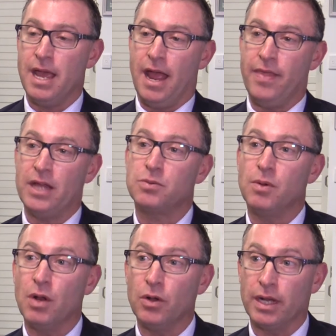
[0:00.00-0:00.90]
And that's
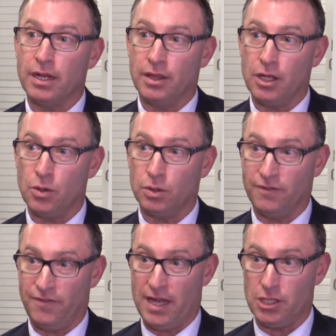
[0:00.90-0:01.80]
when we look at a thing called a
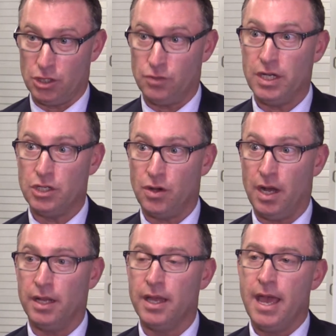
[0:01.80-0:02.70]
phase three
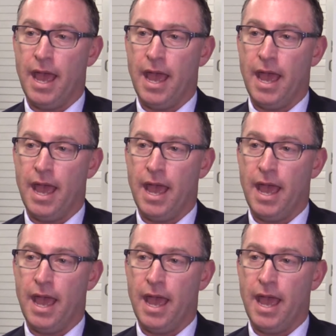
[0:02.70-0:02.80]
trial.